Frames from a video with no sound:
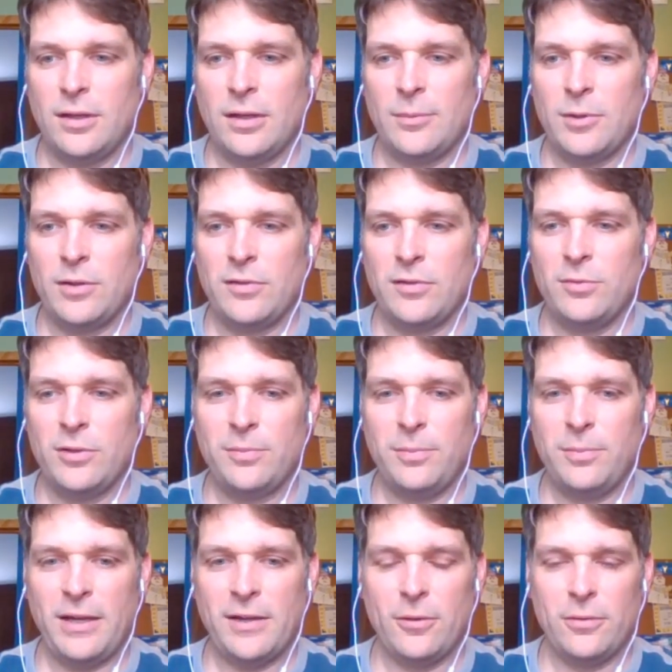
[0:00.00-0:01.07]
I'm going to switch
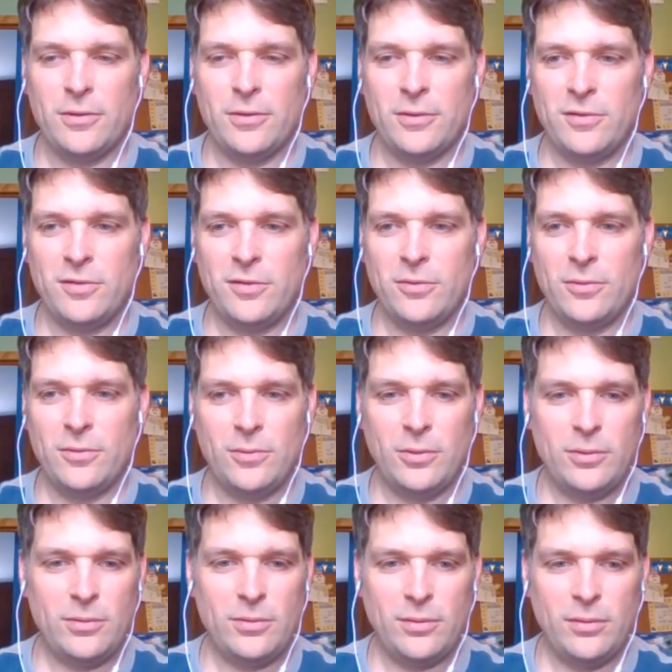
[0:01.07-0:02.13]
back over to
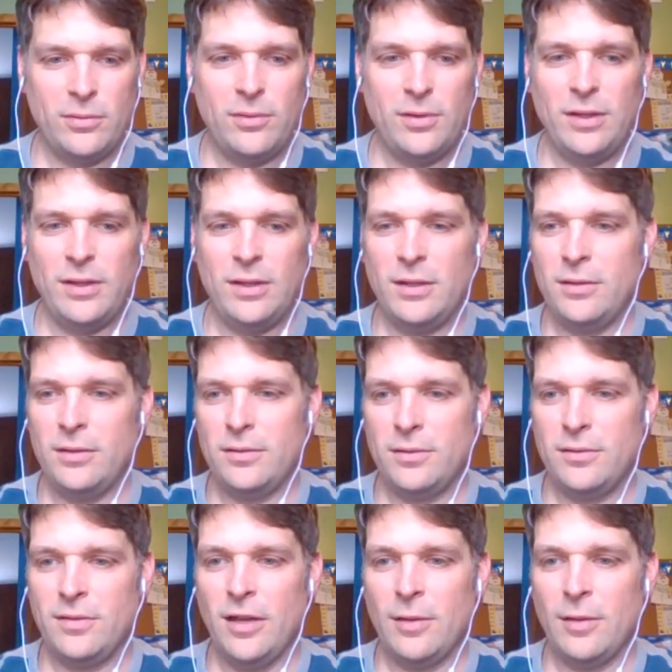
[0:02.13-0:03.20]
the
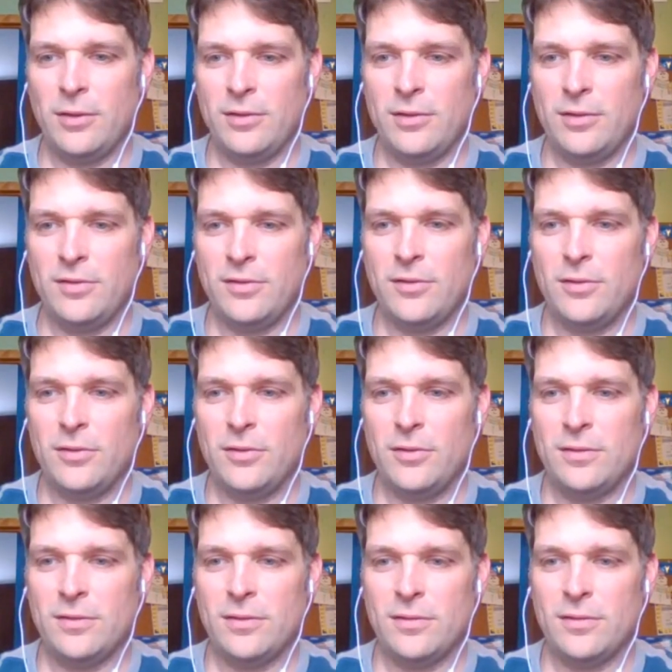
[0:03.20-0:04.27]
template so you
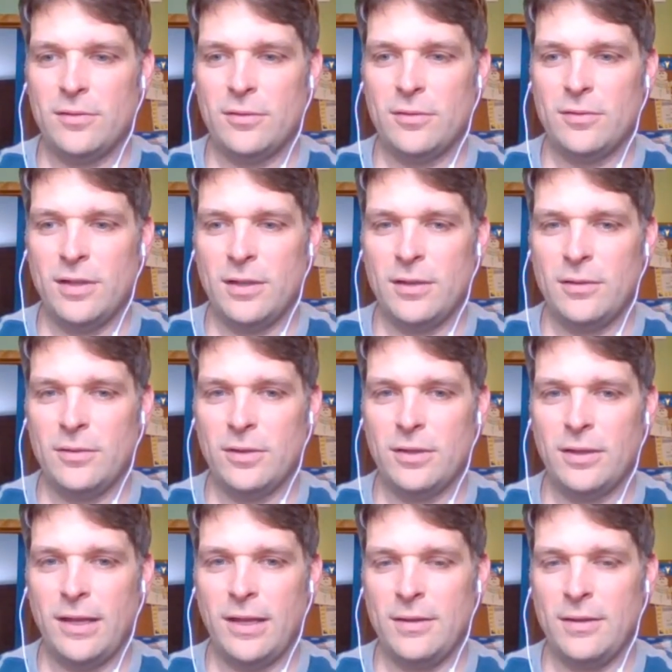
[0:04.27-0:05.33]
guys can sort of take a look at
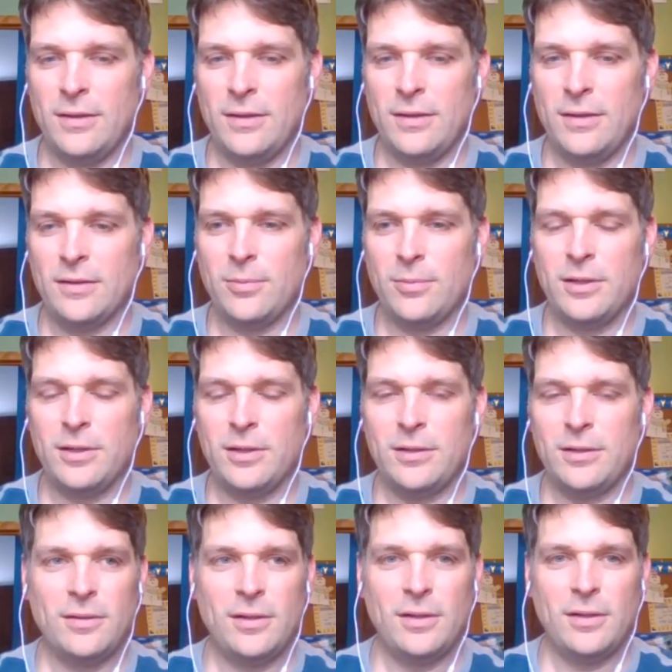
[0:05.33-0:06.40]
that at this point.